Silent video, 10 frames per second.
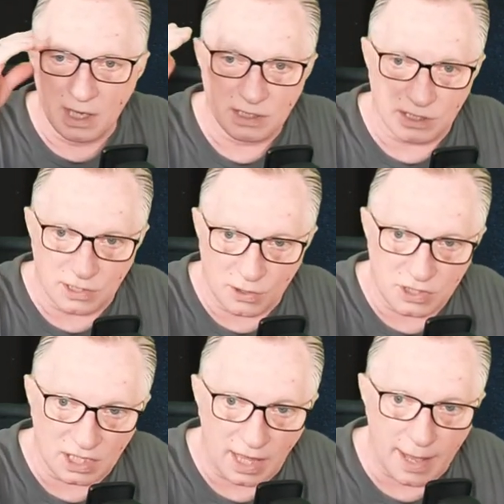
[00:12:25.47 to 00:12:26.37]

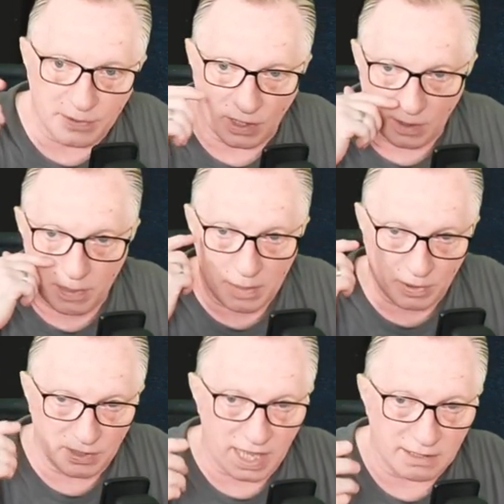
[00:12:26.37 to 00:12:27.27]
Satoshi Labs are the
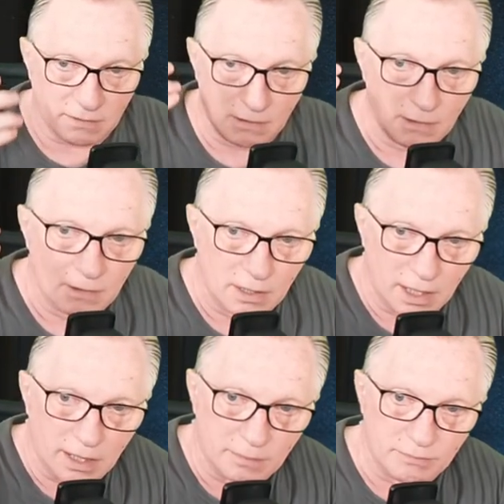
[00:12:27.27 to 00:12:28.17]
people that
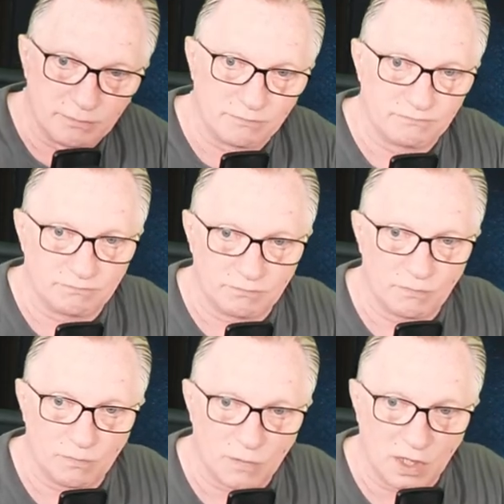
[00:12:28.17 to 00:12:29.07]
um,
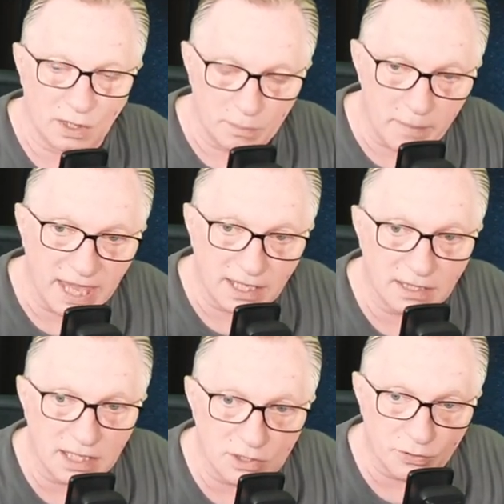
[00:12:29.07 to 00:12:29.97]
you know, make
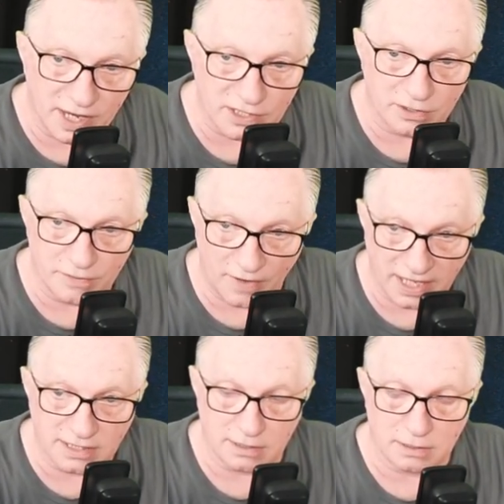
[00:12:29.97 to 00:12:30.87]
the Trezor
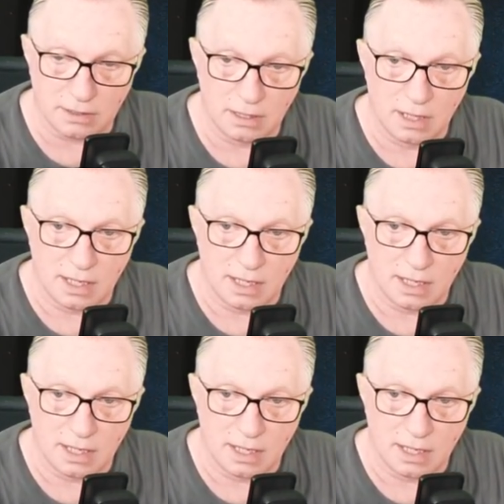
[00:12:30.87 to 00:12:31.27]
devices.